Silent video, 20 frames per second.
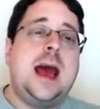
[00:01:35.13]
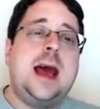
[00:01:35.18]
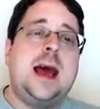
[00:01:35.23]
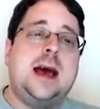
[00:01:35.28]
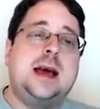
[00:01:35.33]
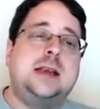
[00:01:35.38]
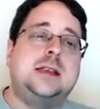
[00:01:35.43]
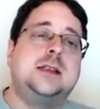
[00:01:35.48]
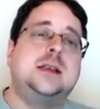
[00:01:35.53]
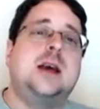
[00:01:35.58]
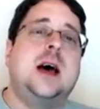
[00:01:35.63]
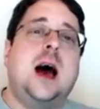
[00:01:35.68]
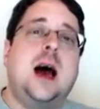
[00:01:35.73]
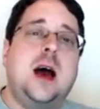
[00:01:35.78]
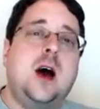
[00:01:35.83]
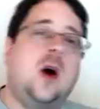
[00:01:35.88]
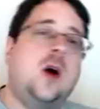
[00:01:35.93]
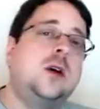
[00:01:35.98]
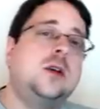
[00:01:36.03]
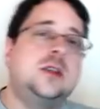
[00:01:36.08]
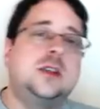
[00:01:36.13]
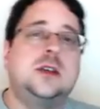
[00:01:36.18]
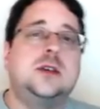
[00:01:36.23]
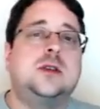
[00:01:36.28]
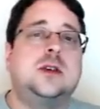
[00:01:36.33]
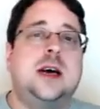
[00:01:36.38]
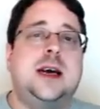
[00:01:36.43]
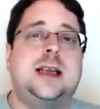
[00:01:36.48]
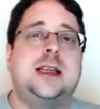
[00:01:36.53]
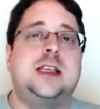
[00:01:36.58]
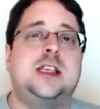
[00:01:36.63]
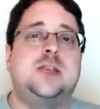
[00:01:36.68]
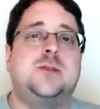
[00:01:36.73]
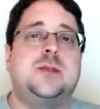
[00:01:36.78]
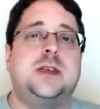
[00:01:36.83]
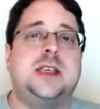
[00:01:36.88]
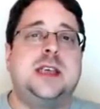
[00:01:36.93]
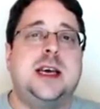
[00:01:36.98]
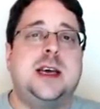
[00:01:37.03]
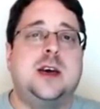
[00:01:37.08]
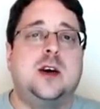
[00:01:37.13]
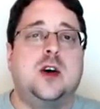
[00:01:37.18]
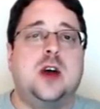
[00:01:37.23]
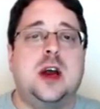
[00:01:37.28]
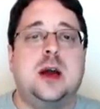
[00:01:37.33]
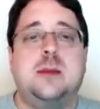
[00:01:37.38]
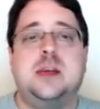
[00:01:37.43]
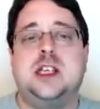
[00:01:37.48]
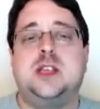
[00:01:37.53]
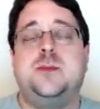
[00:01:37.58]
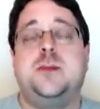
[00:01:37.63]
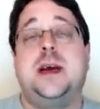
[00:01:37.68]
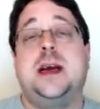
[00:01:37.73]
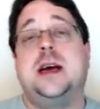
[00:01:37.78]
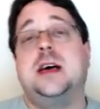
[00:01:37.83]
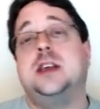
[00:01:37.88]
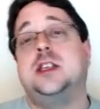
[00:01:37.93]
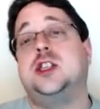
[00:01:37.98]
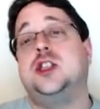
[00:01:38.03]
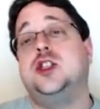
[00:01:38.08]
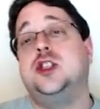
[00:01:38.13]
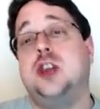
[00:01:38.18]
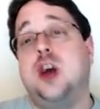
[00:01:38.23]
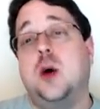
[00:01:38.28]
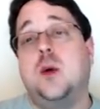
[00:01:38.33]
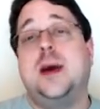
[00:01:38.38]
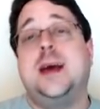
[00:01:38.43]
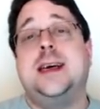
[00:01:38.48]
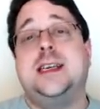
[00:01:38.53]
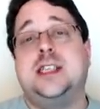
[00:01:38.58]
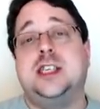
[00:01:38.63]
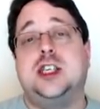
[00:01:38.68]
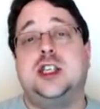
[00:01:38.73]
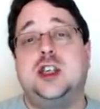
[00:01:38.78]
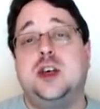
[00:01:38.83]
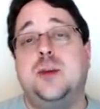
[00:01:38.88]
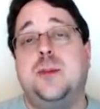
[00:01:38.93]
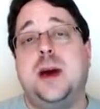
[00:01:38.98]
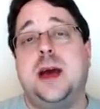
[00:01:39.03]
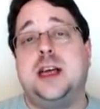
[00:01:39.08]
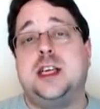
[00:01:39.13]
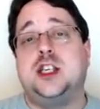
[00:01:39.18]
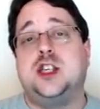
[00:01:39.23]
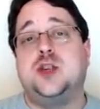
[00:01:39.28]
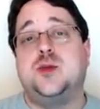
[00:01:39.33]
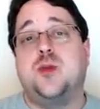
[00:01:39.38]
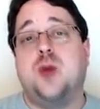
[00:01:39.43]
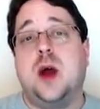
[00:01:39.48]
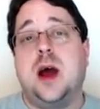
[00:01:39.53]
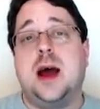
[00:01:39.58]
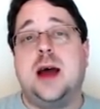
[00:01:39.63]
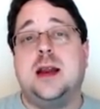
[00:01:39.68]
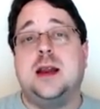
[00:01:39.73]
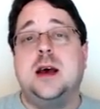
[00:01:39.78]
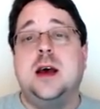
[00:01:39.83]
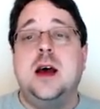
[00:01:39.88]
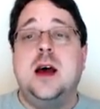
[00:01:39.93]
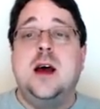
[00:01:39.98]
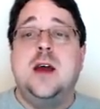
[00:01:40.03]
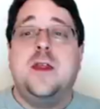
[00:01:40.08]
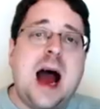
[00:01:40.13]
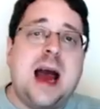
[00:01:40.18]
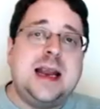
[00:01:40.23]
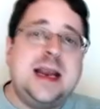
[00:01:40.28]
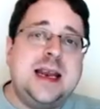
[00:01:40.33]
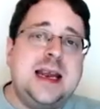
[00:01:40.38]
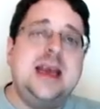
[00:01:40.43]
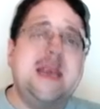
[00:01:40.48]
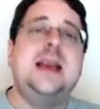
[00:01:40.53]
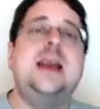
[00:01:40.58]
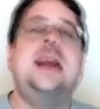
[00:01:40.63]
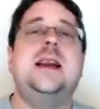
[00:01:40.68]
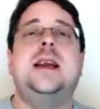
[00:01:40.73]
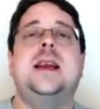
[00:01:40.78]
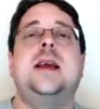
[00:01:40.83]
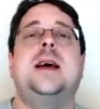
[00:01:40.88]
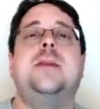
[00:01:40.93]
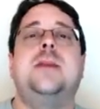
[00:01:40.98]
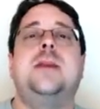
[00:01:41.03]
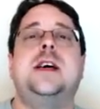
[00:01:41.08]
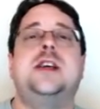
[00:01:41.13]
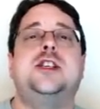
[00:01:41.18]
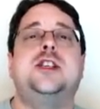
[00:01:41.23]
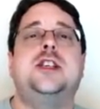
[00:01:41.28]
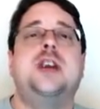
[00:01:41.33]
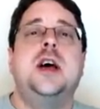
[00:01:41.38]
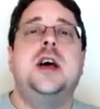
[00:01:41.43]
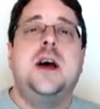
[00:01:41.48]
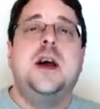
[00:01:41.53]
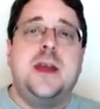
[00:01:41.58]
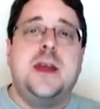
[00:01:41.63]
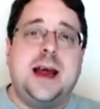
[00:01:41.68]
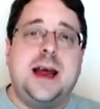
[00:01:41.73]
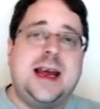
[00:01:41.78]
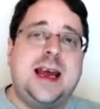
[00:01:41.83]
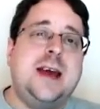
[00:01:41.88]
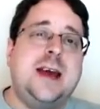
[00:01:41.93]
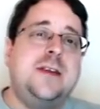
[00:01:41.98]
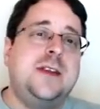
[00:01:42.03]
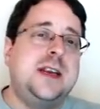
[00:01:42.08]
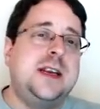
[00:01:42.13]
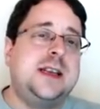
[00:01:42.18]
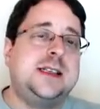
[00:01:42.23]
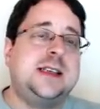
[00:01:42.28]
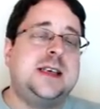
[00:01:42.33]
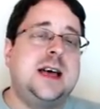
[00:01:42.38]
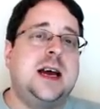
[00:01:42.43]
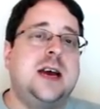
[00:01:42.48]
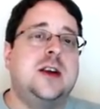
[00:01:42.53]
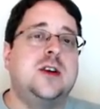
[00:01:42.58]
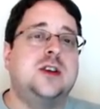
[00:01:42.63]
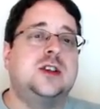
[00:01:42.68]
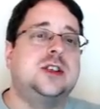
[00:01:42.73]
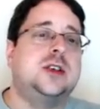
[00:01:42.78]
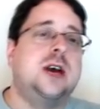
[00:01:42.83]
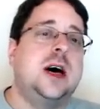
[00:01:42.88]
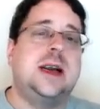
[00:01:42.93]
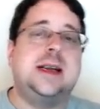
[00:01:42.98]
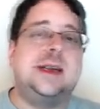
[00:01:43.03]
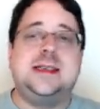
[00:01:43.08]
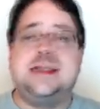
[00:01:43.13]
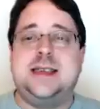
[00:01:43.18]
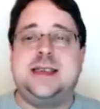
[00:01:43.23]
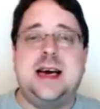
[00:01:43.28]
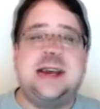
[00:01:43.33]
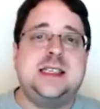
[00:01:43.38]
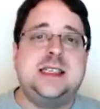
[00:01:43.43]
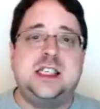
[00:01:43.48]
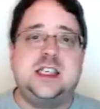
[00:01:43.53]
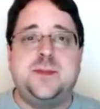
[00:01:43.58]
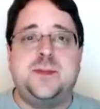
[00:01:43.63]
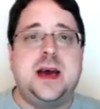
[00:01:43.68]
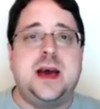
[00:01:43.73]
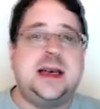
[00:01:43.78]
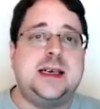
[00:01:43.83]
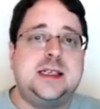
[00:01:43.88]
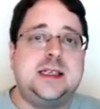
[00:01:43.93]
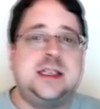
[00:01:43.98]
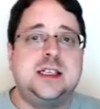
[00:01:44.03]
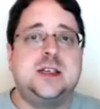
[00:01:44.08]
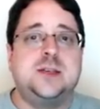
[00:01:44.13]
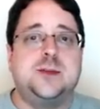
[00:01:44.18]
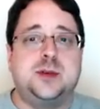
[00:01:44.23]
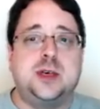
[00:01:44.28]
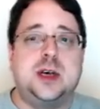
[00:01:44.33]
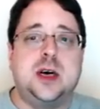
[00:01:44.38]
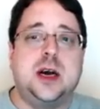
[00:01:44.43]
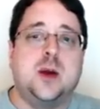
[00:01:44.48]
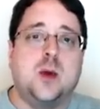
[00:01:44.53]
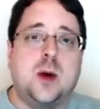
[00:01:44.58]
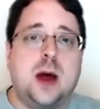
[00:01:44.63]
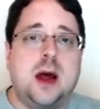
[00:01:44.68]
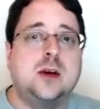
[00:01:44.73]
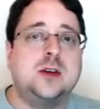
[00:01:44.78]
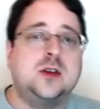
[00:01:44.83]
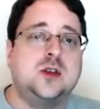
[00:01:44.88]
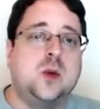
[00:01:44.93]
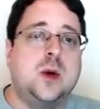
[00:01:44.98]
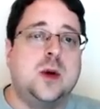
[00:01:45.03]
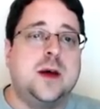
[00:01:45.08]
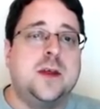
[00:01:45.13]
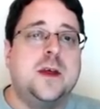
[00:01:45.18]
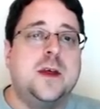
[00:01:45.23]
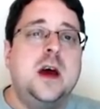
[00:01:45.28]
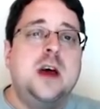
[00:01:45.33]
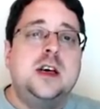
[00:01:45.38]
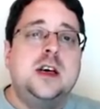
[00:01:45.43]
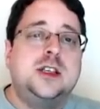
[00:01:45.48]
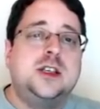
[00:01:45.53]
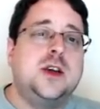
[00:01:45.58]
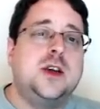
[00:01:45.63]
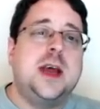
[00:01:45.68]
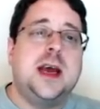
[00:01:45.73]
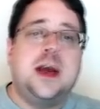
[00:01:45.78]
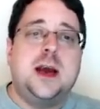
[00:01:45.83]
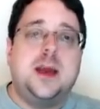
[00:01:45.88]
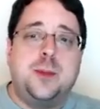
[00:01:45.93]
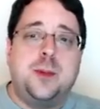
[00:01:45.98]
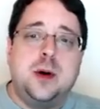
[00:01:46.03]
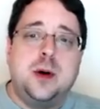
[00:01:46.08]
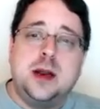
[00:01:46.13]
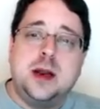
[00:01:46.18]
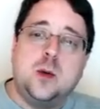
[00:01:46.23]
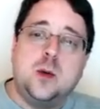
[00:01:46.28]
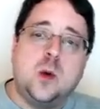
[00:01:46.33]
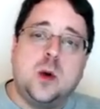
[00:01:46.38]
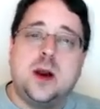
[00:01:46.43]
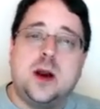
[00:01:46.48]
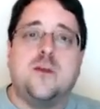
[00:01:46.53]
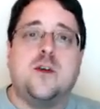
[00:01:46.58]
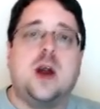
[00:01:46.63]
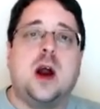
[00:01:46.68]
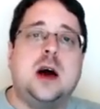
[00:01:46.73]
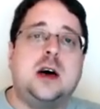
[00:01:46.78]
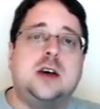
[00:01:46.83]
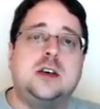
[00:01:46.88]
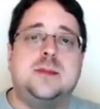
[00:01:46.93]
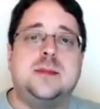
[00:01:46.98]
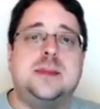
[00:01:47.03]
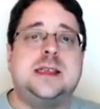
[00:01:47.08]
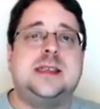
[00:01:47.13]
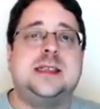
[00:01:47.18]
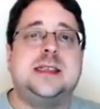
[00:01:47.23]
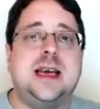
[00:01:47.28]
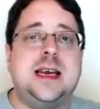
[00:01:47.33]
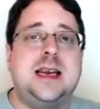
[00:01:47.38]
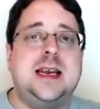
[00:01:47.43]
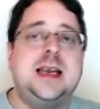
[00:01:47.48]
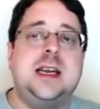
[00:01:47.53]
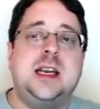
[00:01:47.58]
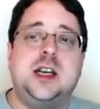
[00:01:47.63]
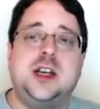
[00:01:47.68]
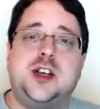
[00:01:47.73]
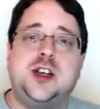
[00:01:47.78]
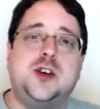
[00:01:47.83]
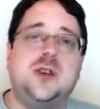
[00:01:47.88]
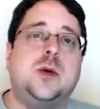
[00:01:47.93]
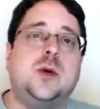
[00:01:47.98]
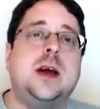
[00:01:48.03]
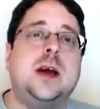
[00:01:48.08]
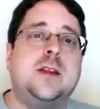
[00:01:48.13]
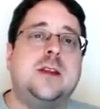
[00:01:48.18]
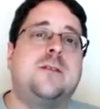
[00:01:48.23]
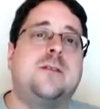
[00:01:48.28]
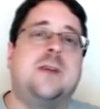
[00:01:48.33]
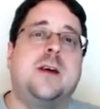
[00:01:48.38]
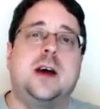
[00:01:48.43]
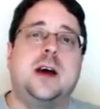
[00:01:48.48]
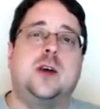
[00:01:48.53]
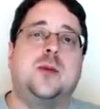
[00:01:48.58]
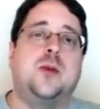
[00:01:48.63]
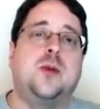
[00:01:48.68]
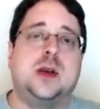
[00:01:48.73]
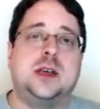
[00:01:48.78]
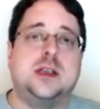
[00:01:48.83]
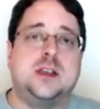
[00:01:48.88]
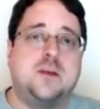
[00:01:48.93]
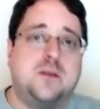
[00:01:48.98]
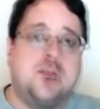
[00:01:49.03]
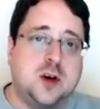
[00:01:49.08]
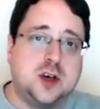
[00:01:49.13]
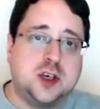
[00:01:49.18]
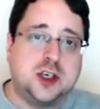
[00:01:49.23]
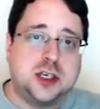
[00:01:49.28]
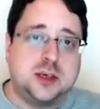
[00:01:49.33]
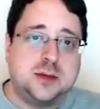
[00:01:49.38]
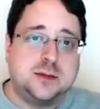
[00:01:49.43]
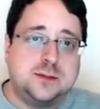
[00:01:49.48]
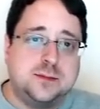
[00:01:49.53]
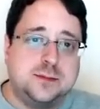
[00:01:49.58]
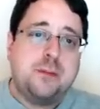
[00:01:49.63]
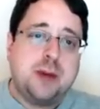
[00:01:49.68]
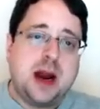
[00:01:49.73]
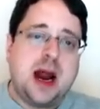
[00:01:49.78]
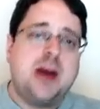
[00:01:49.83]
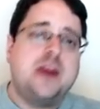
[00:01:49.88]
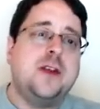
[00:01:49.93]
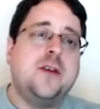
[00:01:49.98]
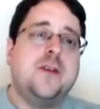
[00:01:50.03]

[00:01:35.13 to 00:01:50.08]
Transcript: And I also like this particular image because, knowing it's a 2-page spread, I needed an image that gave the designers a lot of dead space to play around with so they could put in whatever elements they needed to in the final printed version. But